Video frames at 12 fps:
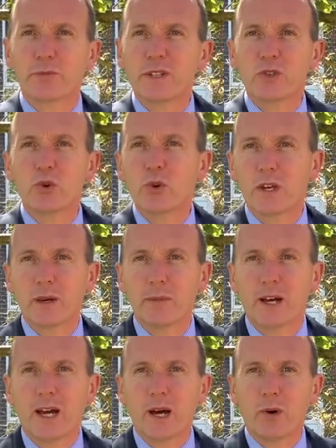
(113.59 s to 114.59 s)
me talking
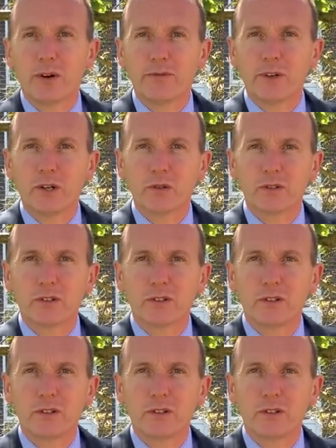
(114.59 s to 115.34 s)
about how I felt.